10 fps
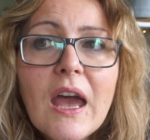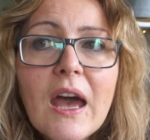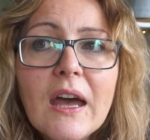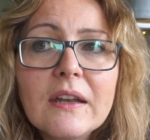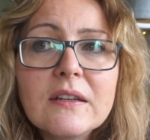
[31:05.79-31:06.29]

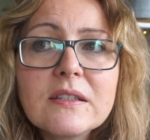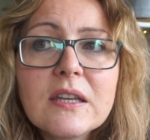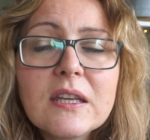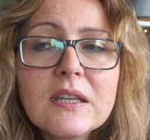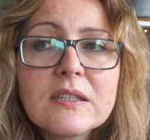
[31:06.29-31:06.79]
and
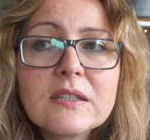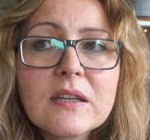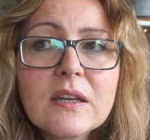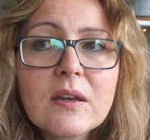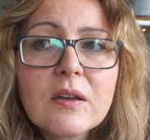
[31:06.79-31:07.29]
he's
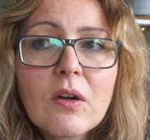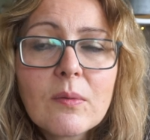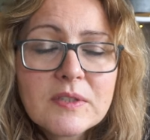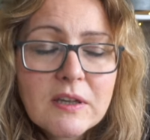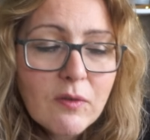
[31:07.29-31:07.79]
got
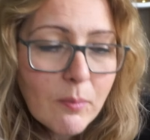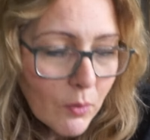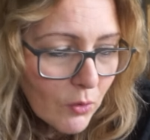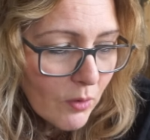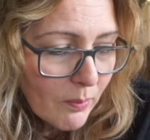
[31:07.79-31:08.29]
himself a
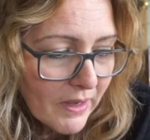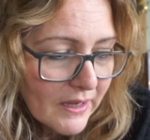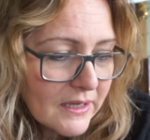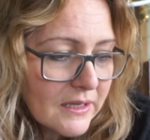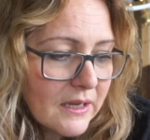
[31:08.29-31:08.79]

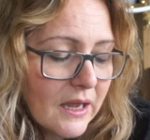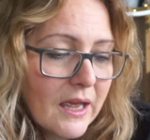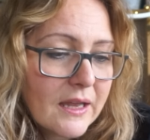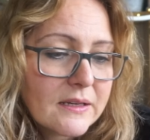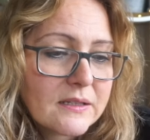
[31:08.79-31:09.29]
motorbike.
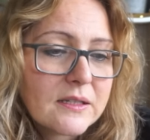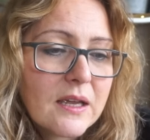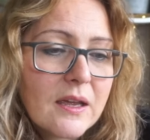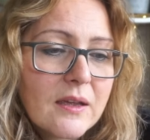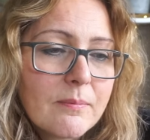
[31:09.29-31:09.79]
And
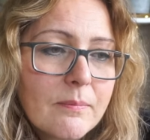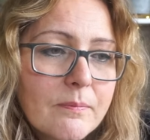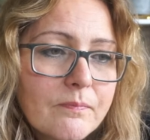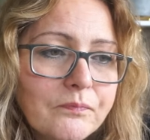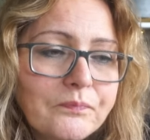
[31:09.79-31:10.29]

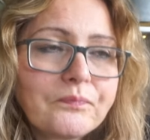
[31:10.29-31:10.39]
um,